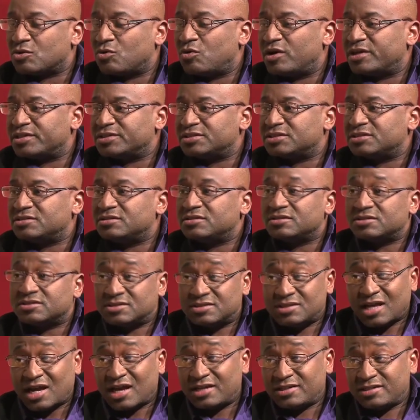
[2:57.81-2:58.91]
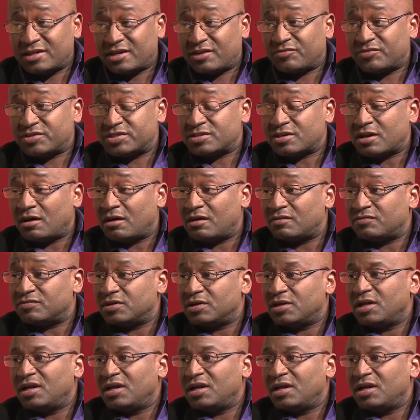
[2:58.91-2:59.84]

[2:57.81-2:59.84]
question is not yet resolved.